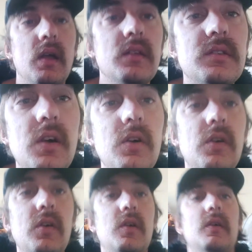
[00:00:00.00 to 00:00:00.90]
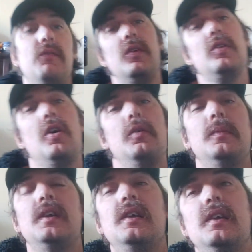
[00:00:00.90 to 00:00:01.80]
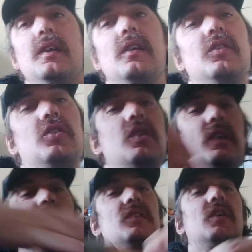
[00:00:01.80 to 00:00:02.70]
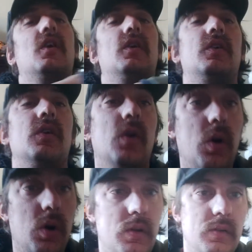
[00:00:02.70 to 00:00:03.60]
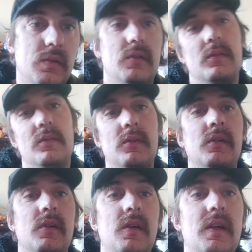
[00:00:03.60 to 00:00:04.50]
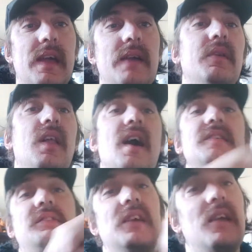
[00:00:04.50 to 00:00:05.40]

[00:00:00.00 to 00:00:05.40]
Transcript: So, if you told me 2 years ago or even last year